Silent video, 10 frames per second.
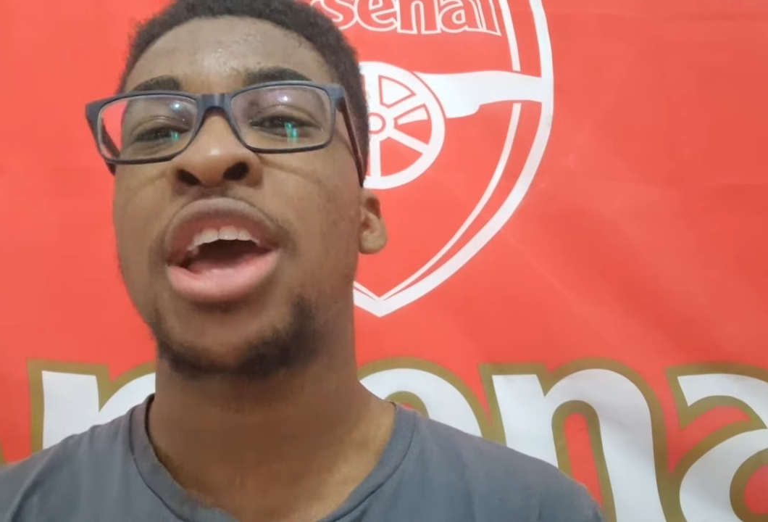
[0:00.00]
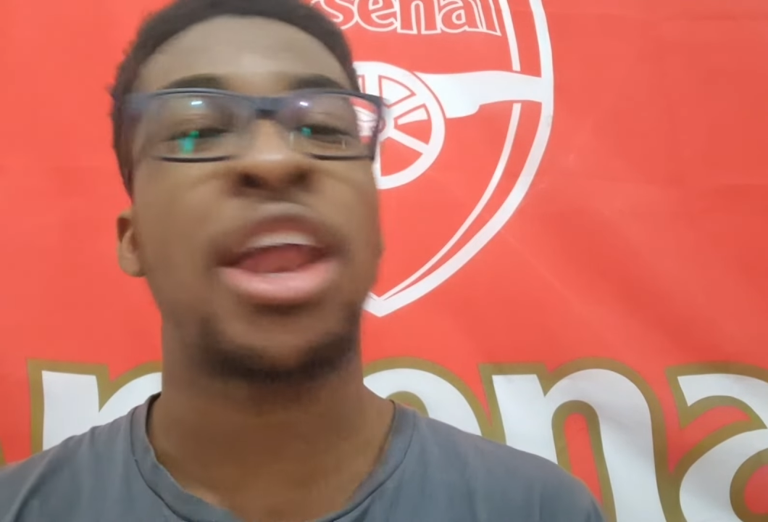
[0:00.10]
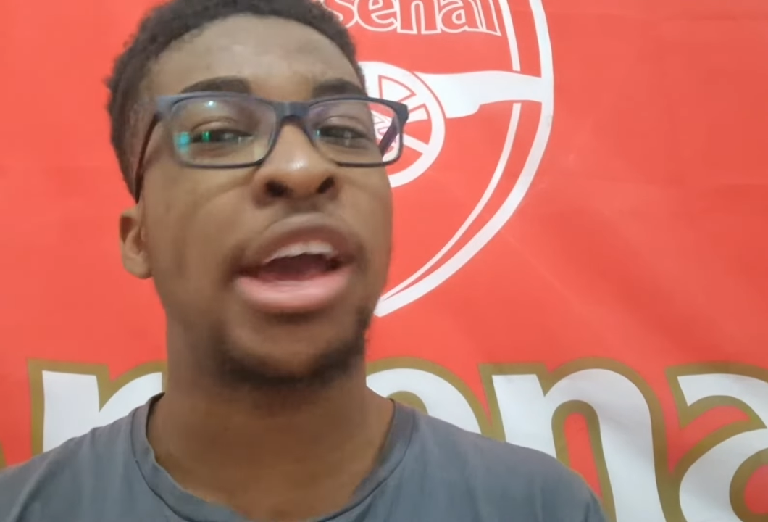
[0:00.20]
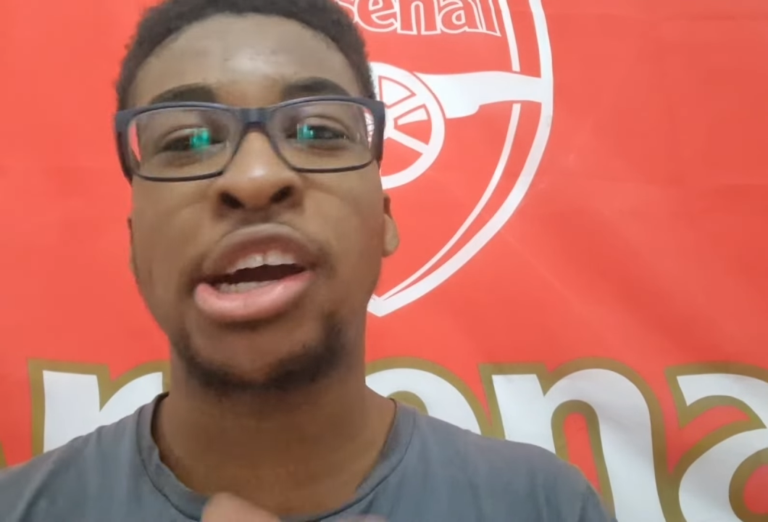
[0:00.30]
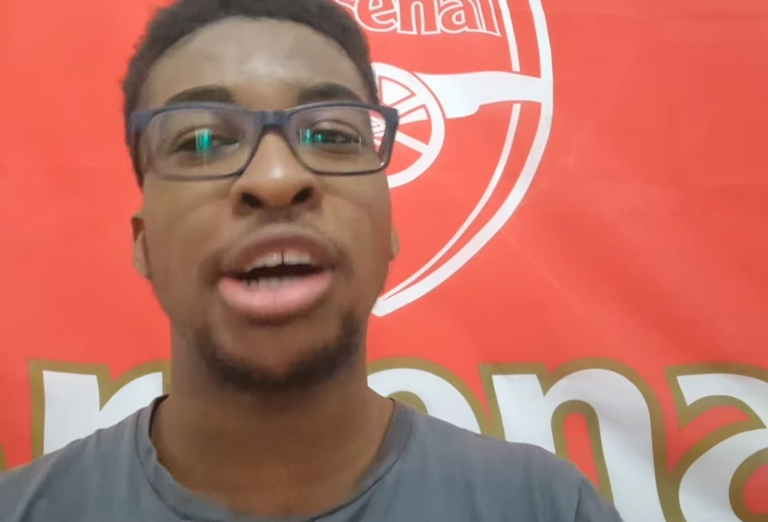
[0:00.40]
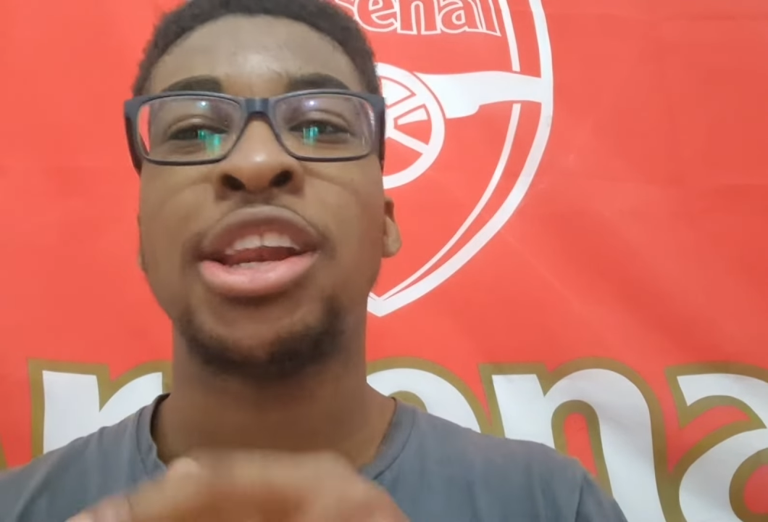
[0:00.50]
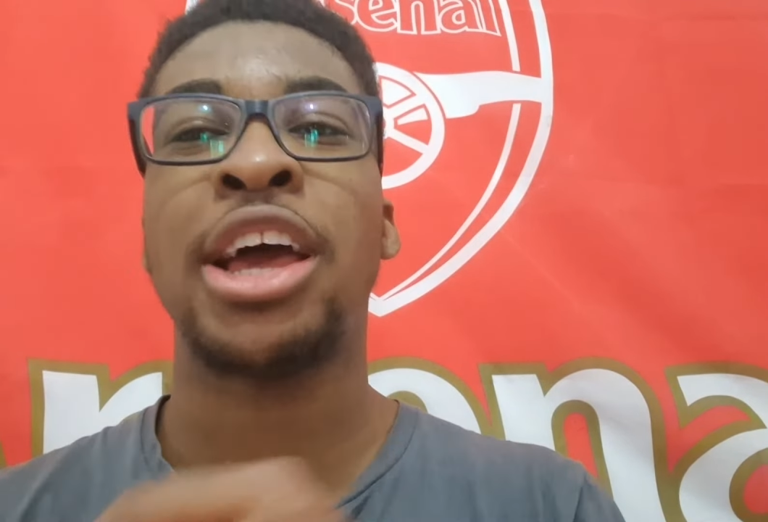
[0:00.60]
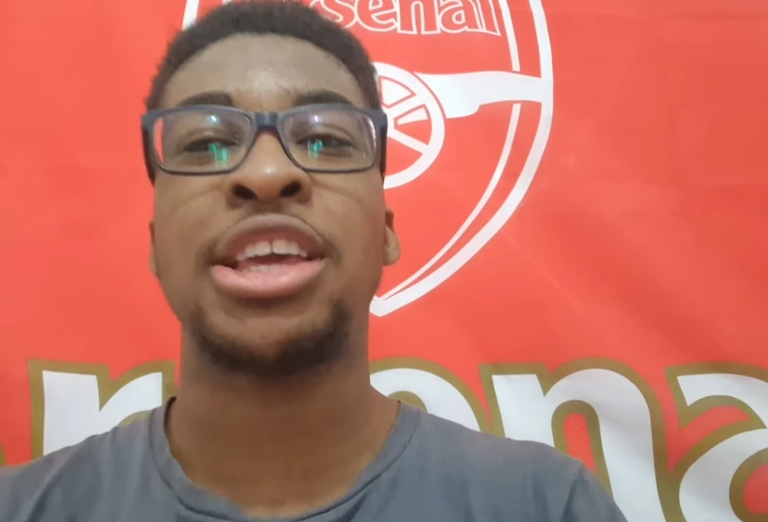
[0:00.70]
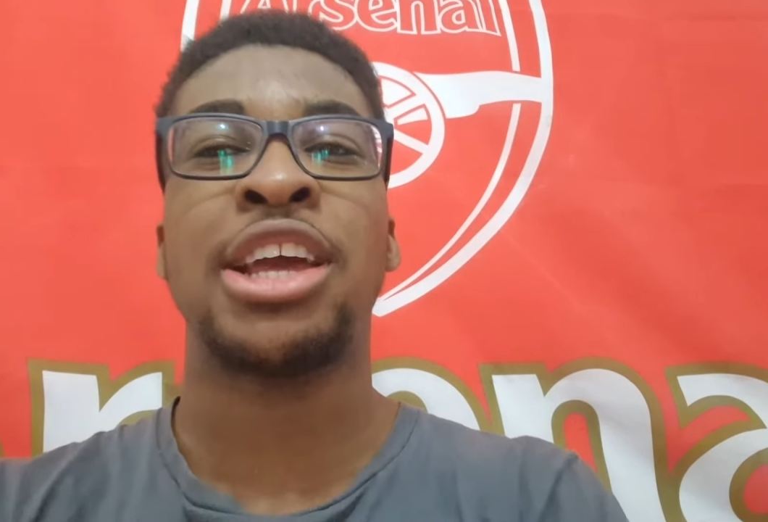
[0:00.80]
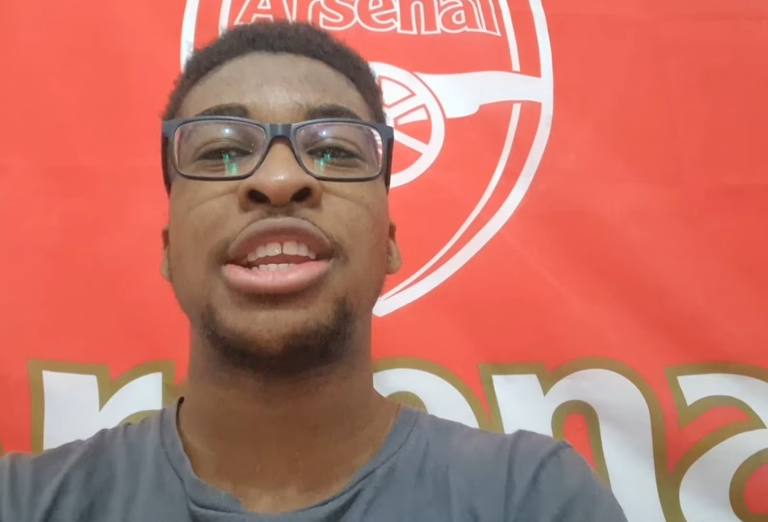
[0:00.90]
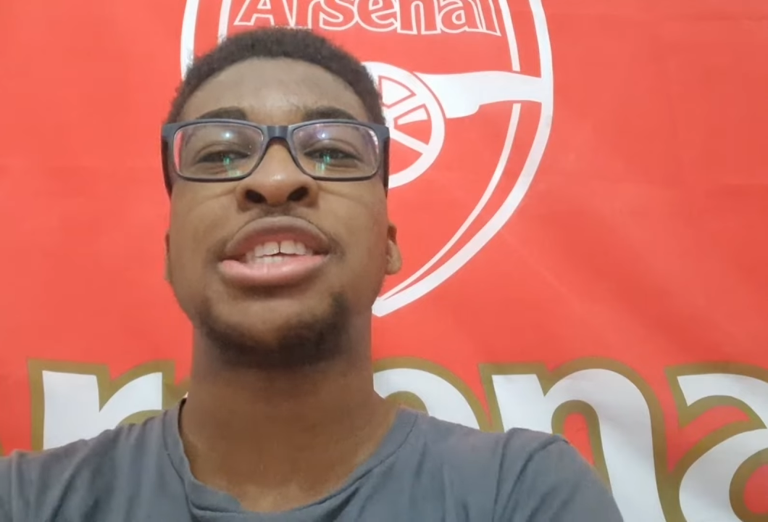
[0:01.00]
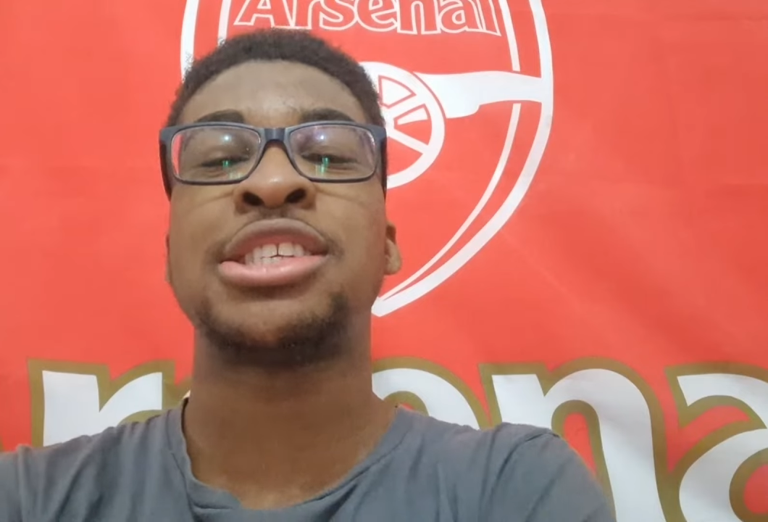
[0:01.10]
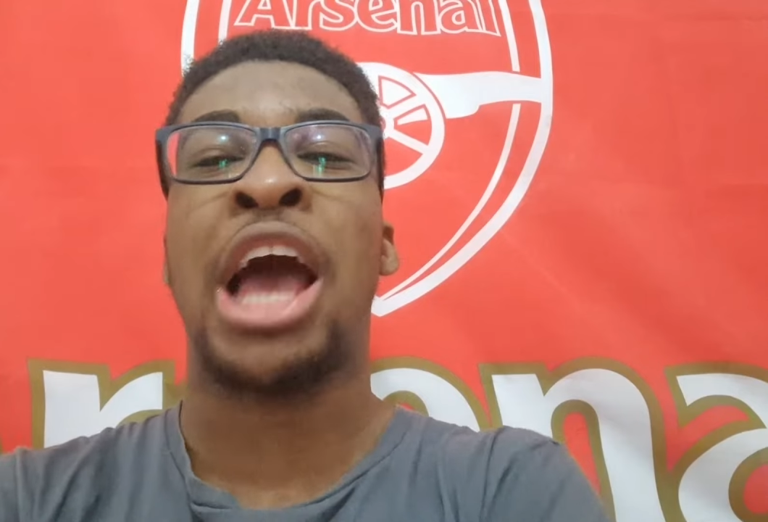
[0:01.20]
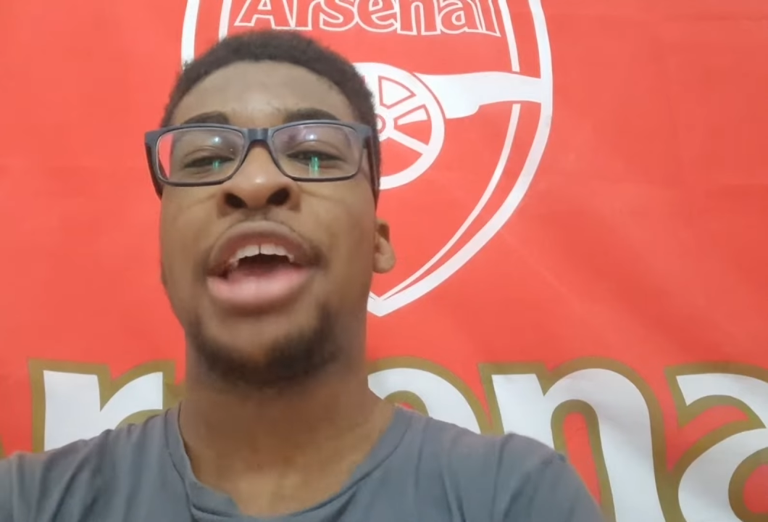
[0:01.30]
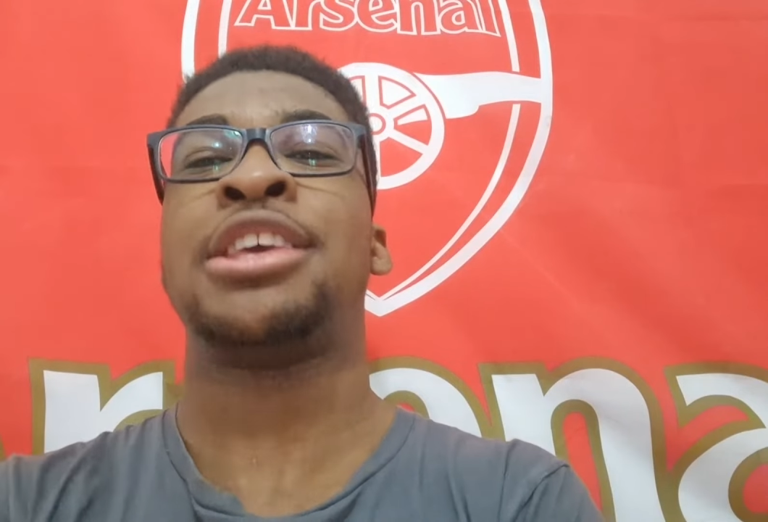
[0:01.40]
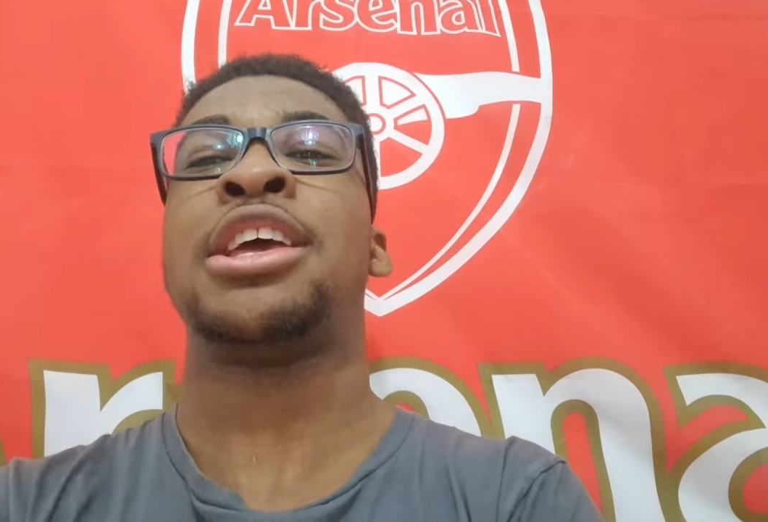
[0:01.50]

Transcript: And I can't lie, yeah, this guy,